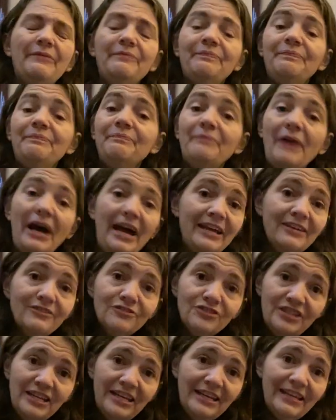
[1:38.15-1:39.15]
My
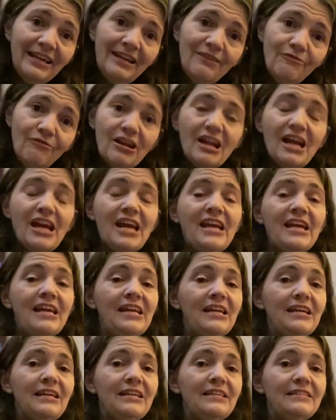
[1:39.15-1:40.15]
understanding when
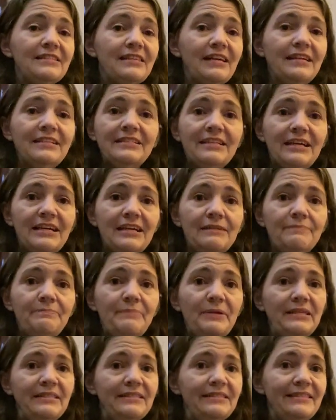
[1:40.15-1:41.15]
I signed up
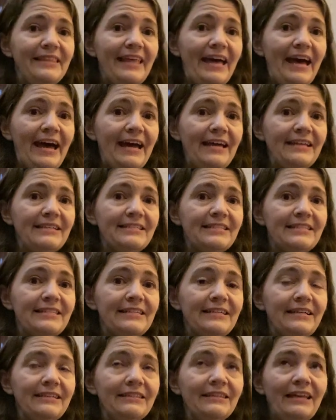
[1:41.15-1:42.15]
is that,
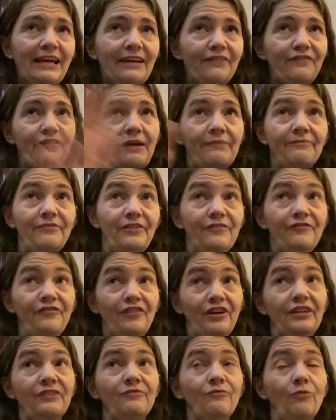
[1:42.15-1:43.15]
unlike
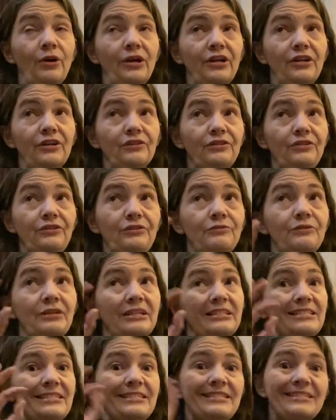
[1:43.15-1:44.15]
FabFitFun, where you get
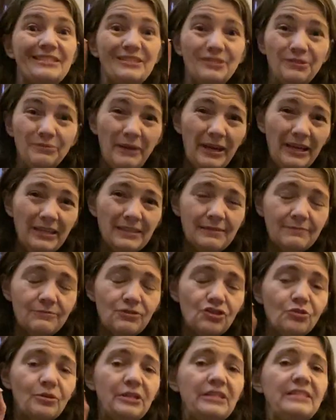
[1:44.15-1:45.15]
to still make some
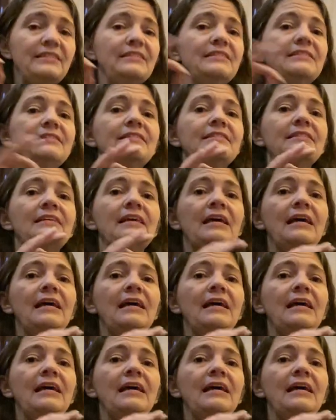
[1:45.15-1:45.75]
choices,